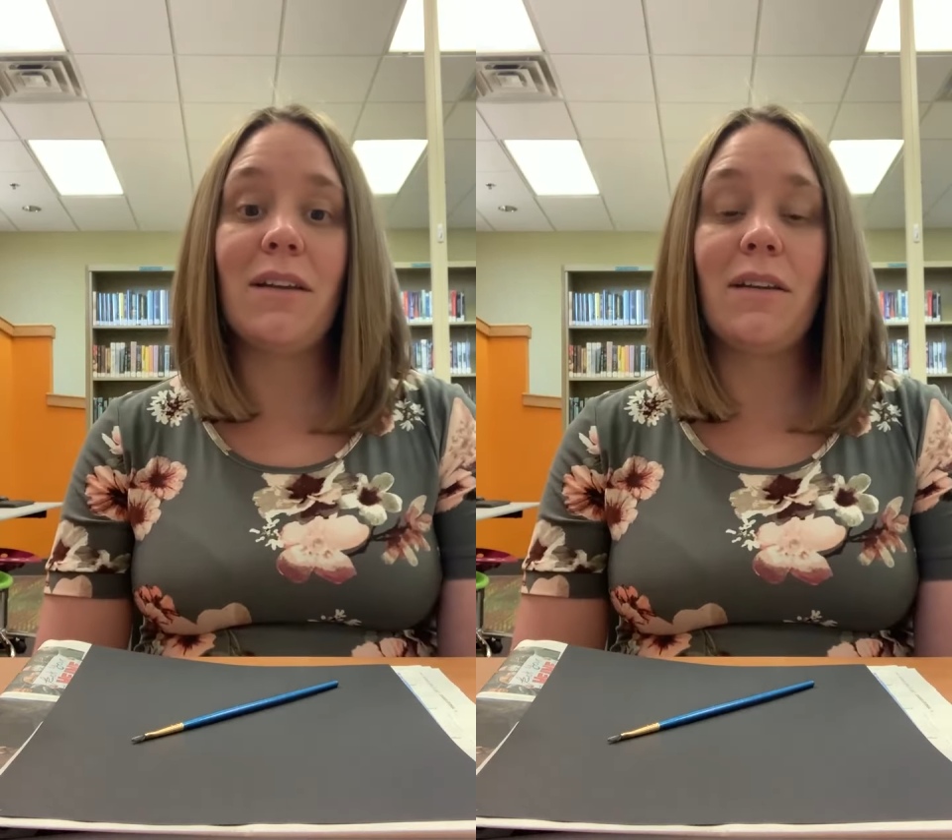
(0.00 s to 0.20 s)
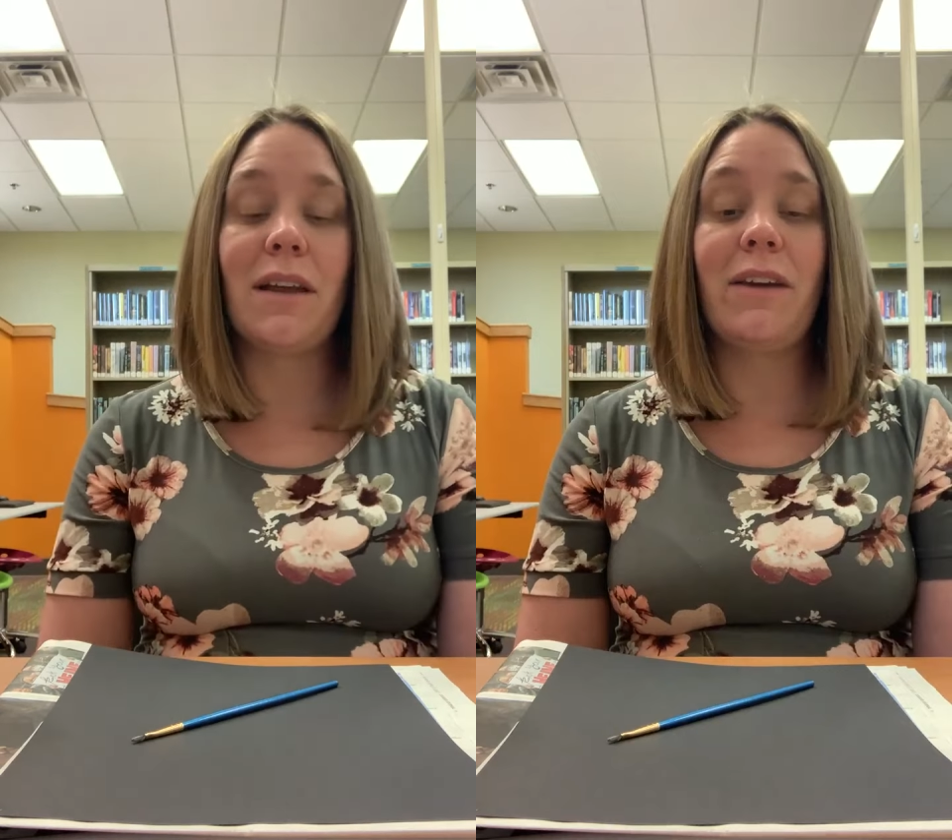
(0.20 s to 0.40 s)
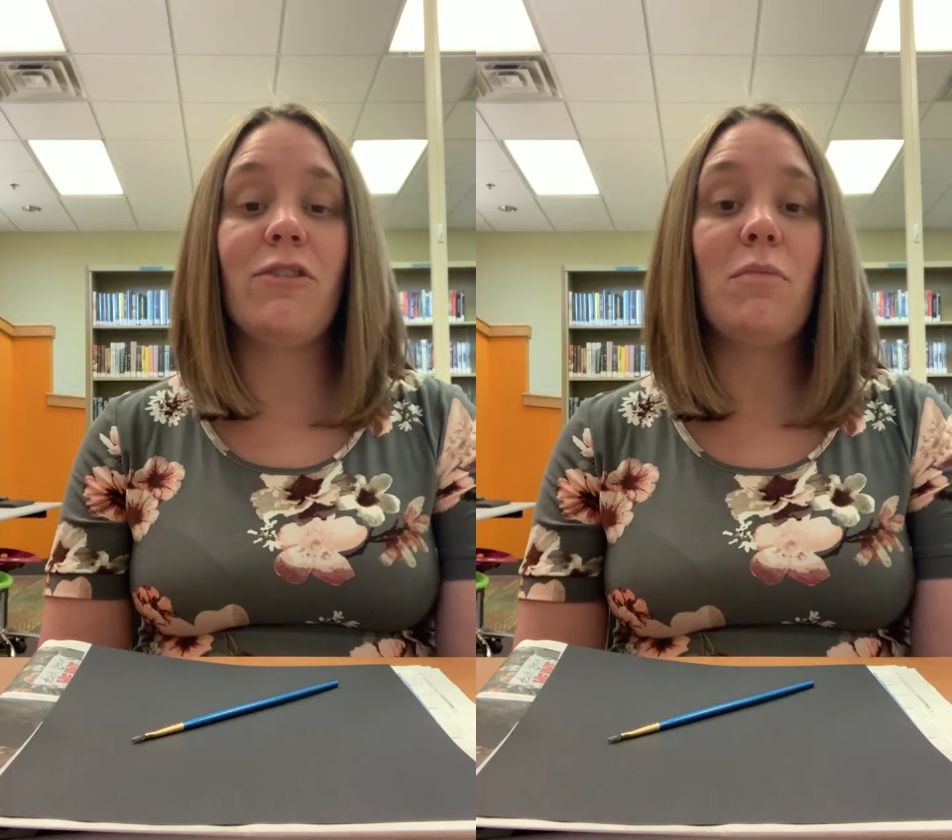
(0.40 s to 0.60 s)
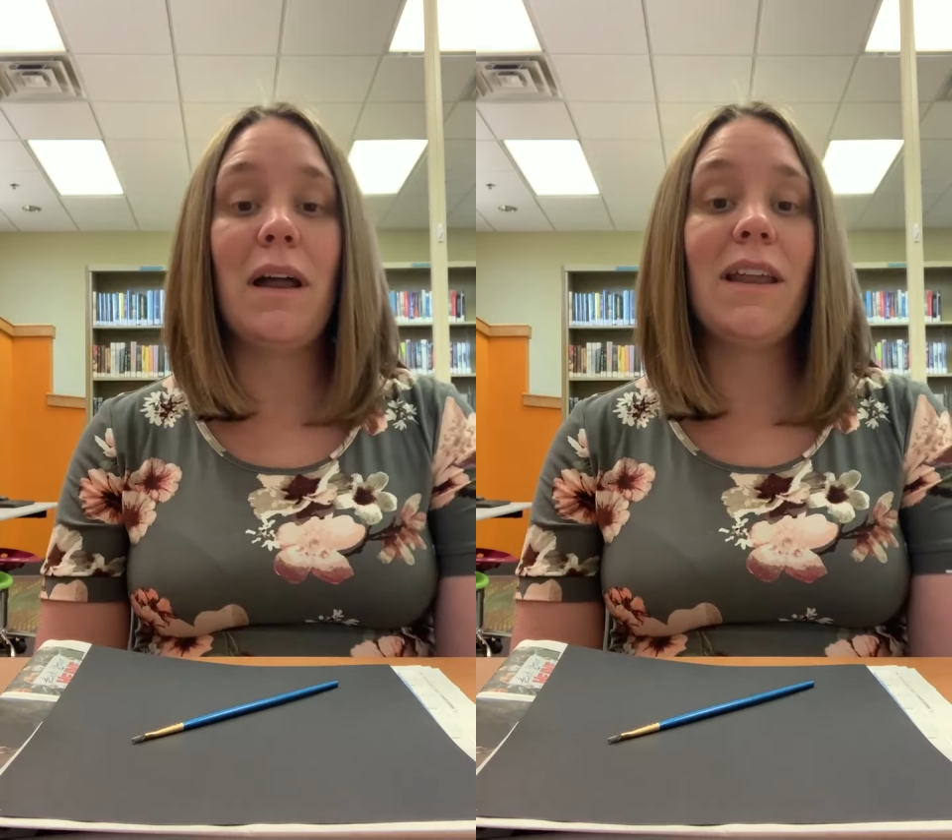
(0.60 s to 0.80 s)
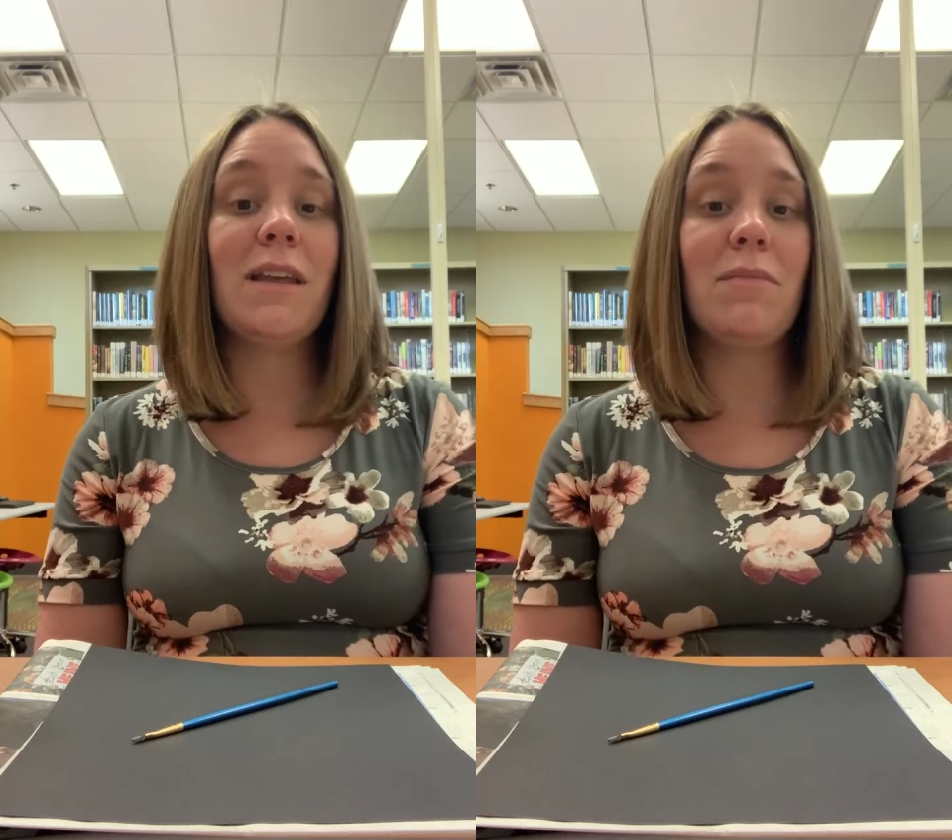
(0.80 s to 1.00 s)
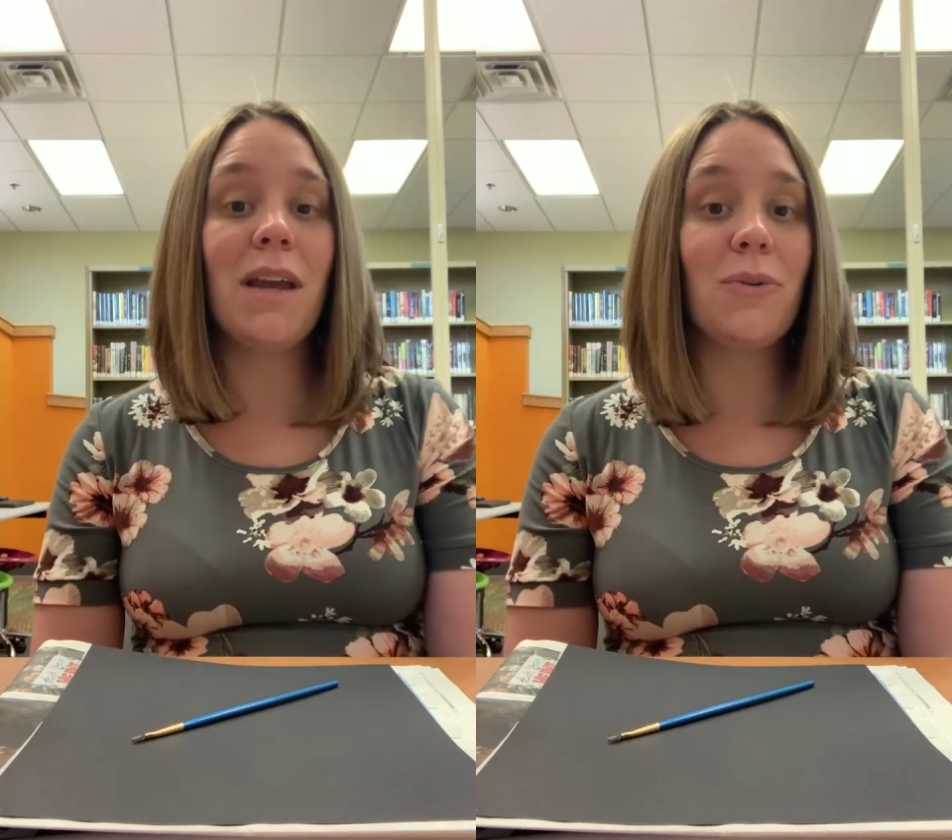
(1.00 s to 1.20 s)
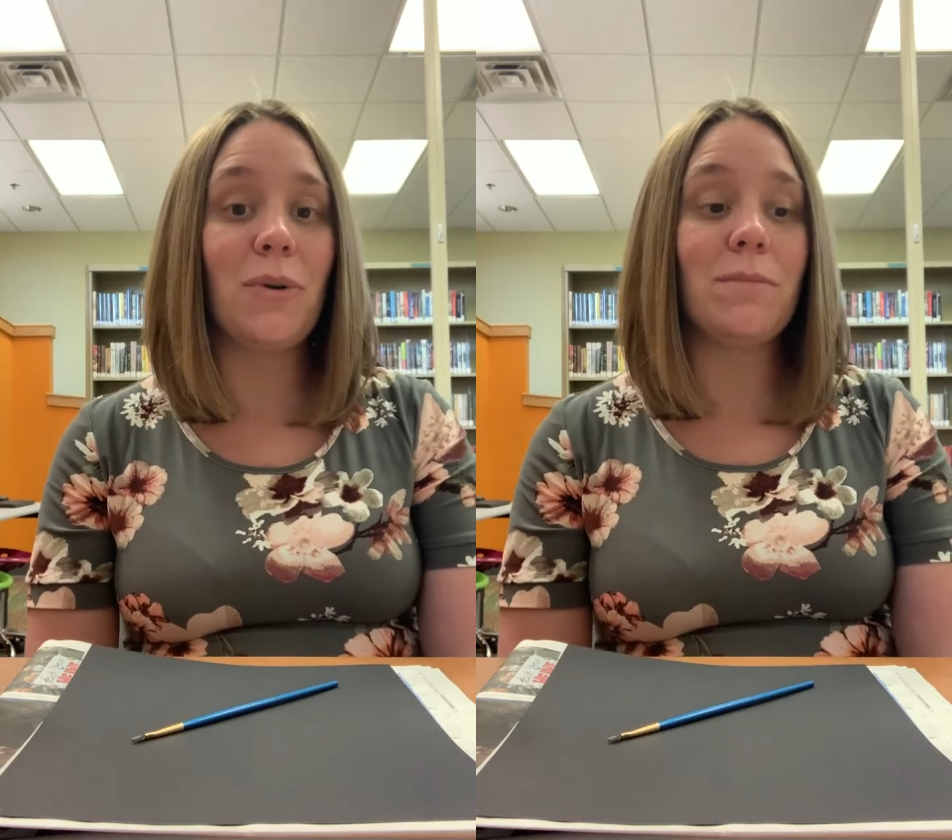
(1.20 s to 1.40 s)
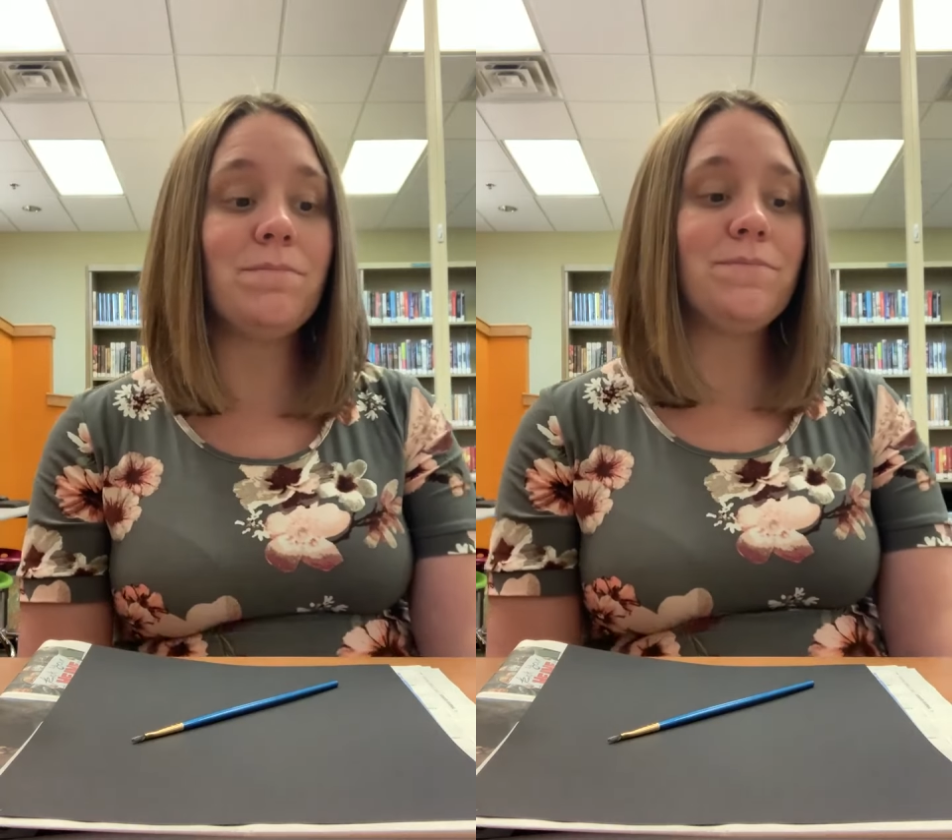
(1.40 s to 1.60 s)
like everybody can make
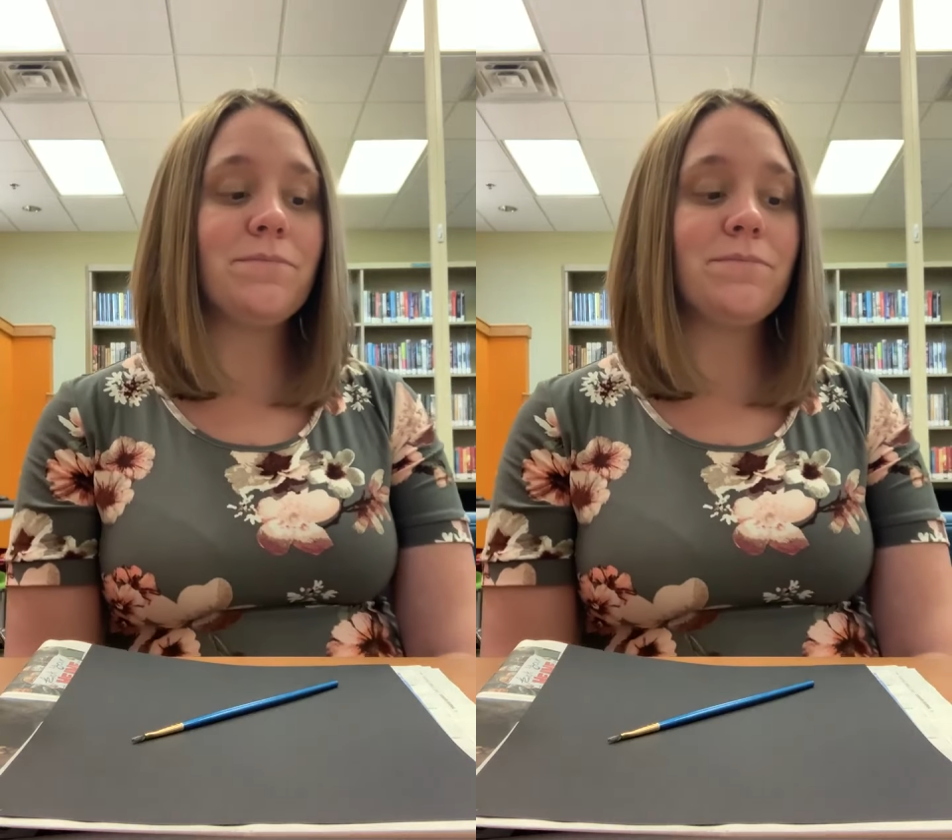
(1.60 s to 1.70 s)
one.